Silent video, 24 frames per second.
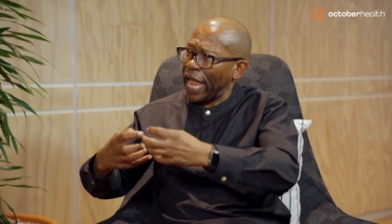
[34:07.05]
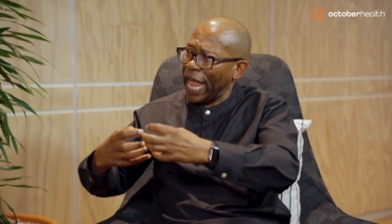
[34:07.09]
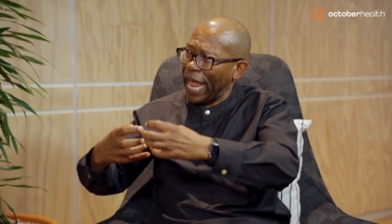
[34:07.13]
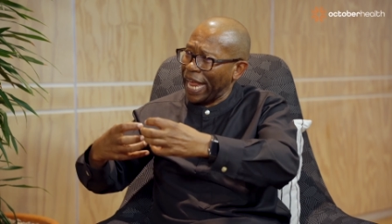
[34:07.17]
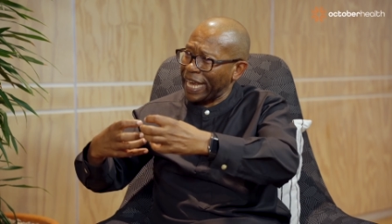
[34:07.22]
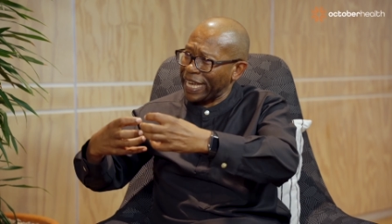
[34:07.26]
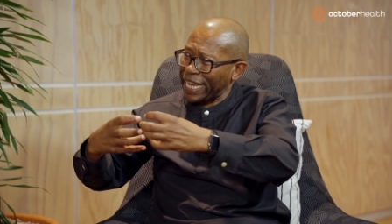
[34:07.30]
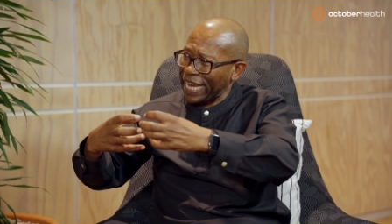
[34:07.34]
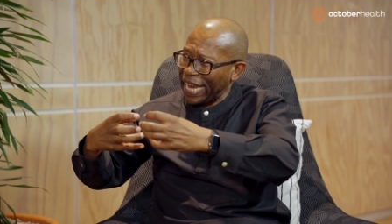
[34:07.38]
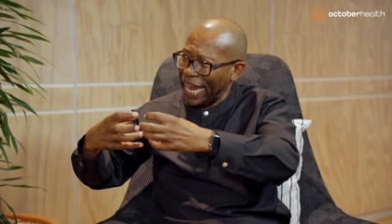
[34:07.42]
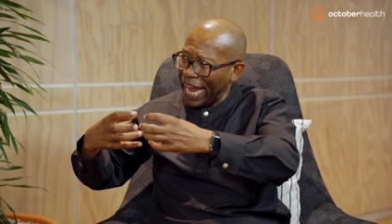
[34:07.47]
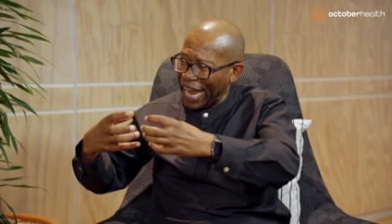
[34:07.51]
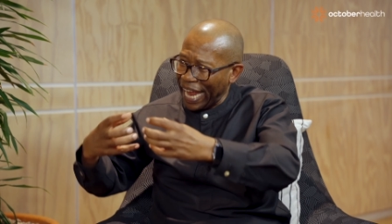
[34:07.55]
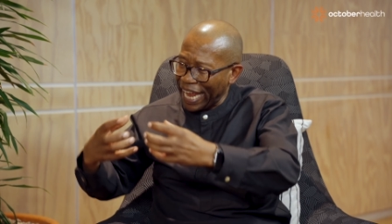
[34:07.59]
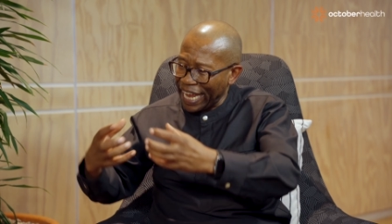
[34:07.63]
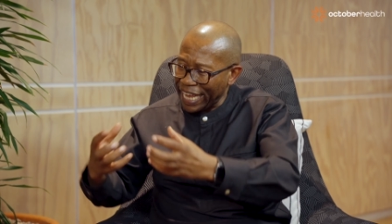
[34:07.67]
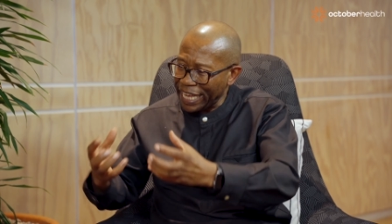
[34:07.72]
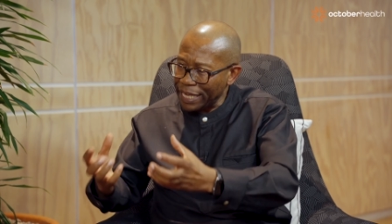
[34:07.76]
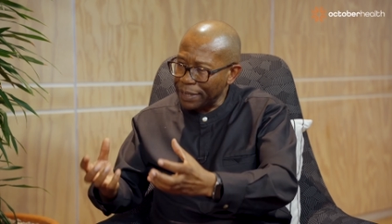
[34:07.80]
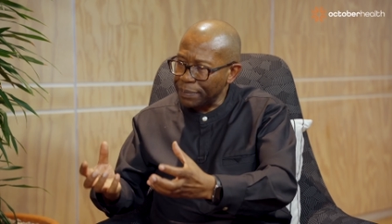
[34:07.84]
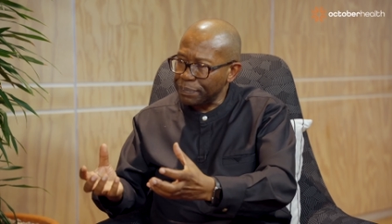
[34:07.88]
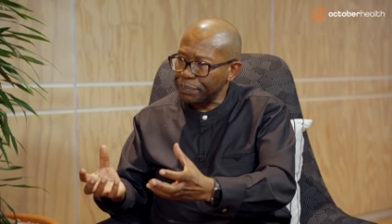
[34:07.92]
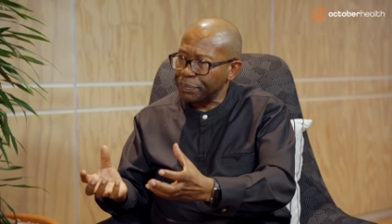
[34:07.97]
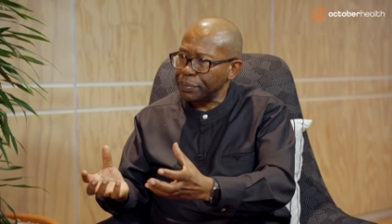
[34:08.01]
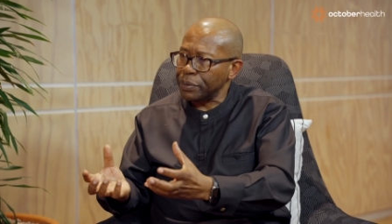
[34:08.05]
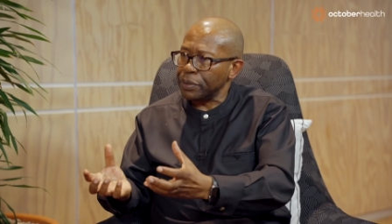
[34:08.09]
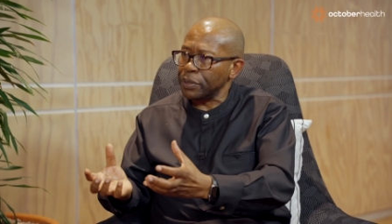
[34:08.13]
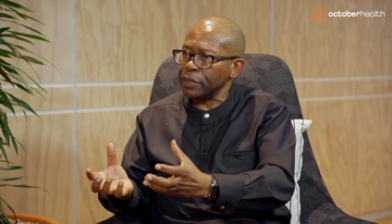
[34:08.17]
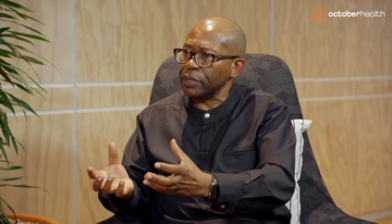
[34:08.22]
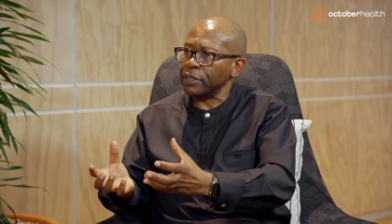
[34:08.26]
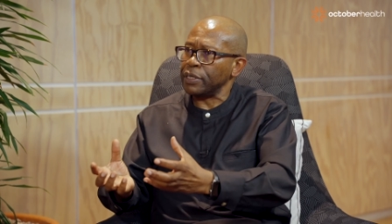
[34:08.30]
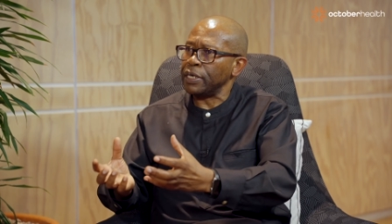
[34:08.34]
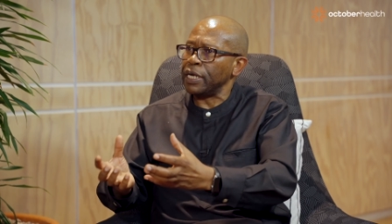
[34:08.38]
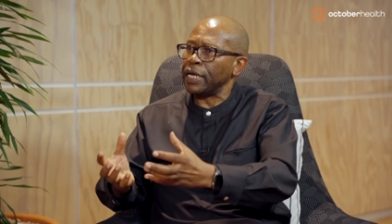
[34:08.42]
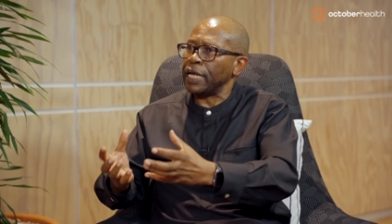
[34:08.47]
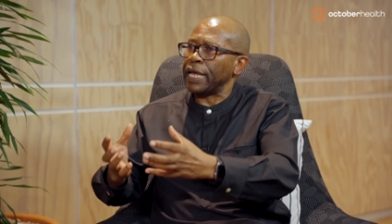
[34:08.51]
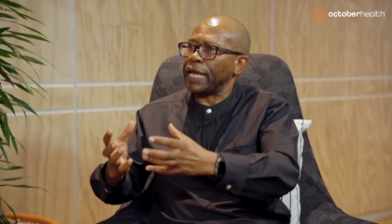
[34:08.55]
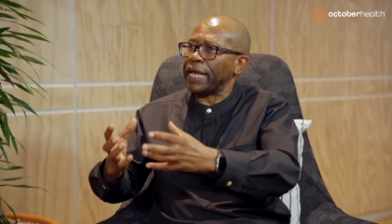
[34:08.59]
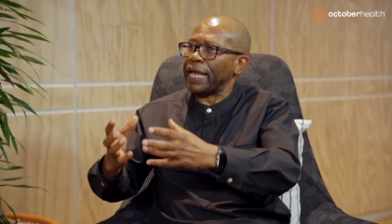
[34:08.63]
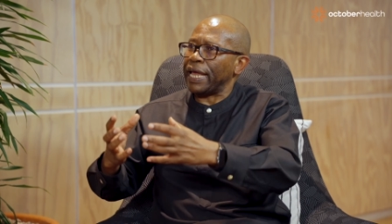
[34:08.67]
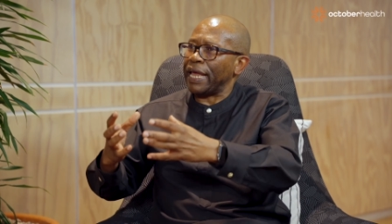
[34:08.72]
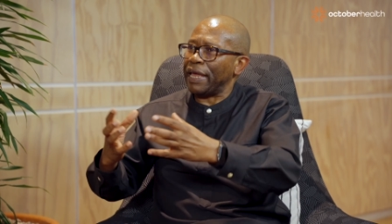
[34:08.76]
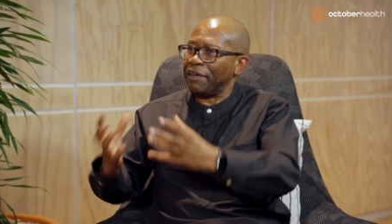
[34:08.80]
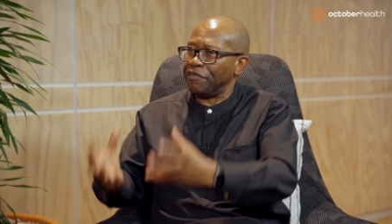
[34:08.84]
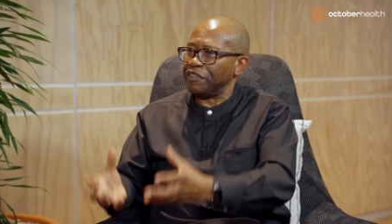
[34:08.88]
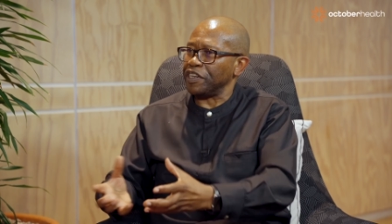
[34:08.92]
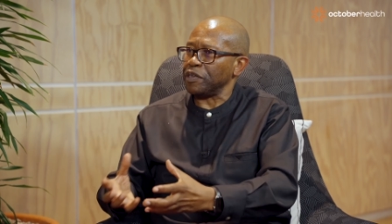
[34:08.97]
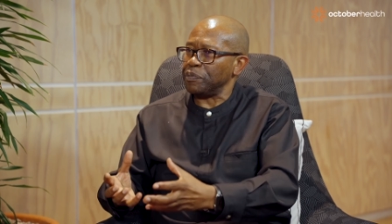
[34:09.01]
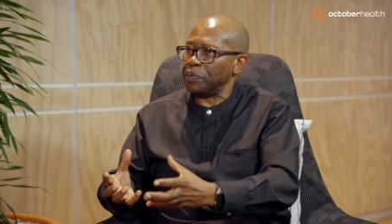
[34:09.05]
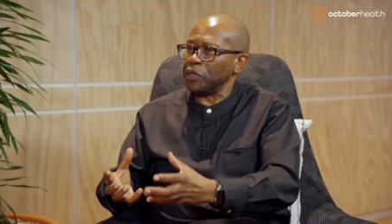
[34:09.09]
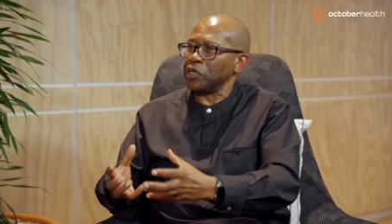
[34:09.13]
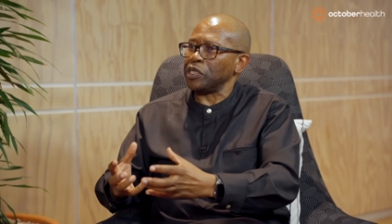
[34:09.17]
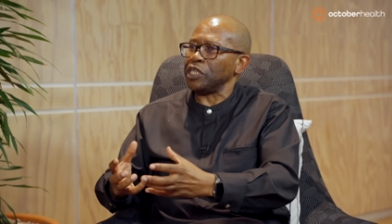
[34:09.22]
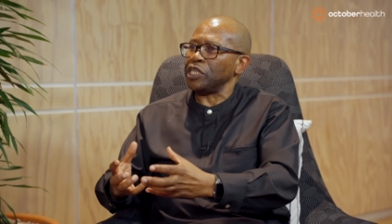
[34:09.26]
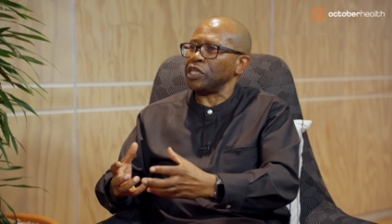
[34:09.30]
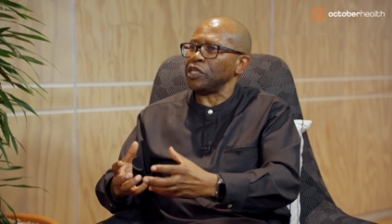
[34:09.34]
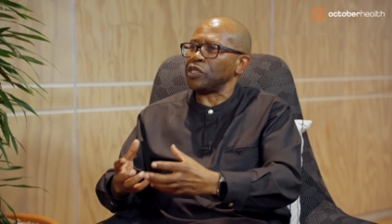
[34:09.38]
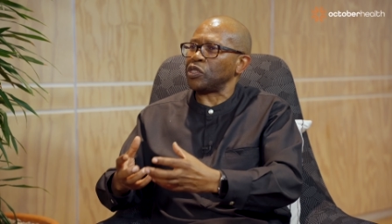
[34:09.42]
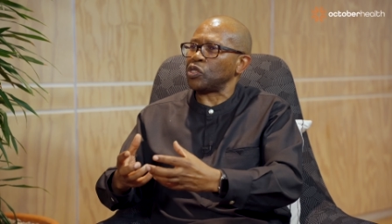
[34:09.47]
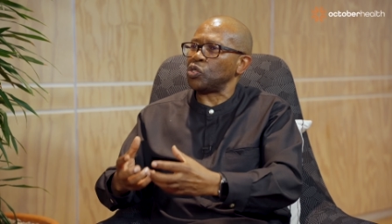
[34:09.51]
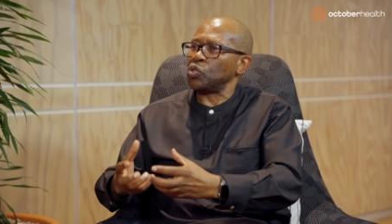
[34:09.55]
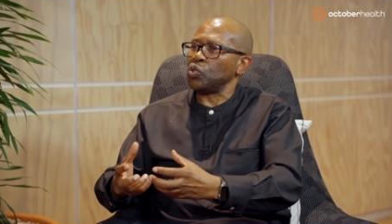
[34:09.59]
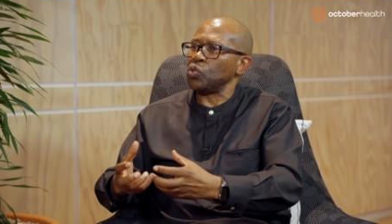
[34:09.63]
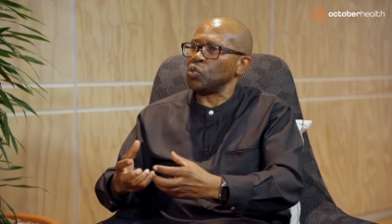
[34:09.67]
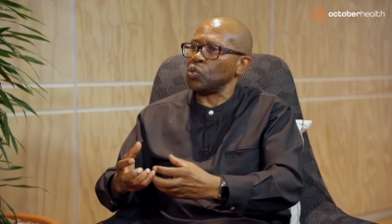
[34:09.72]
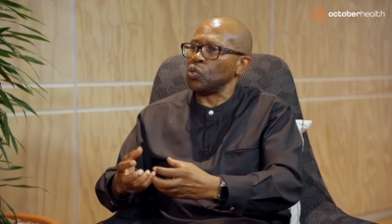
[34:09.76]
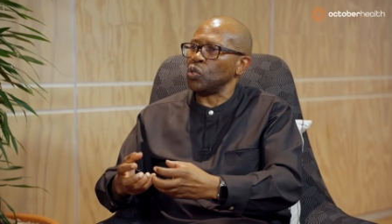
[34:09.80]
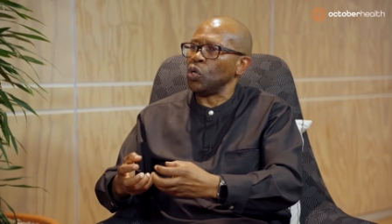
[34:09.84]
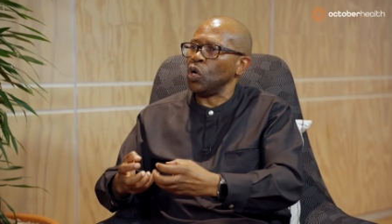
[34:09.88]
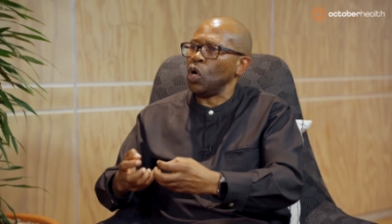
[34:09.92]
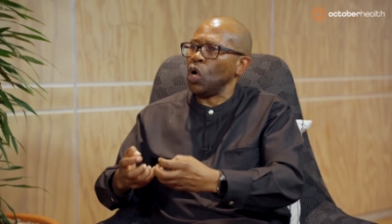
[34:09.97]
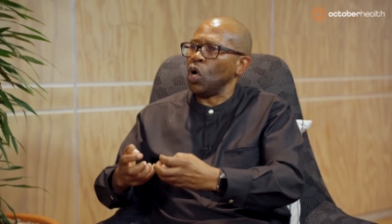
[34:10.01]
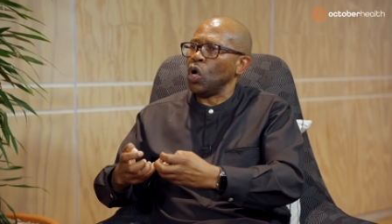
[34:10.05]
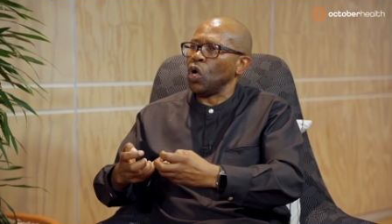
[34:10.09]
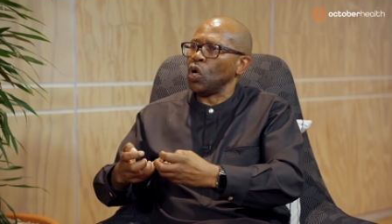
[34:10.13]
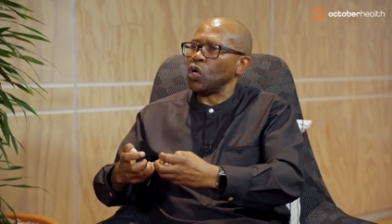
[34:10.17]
enable everybody to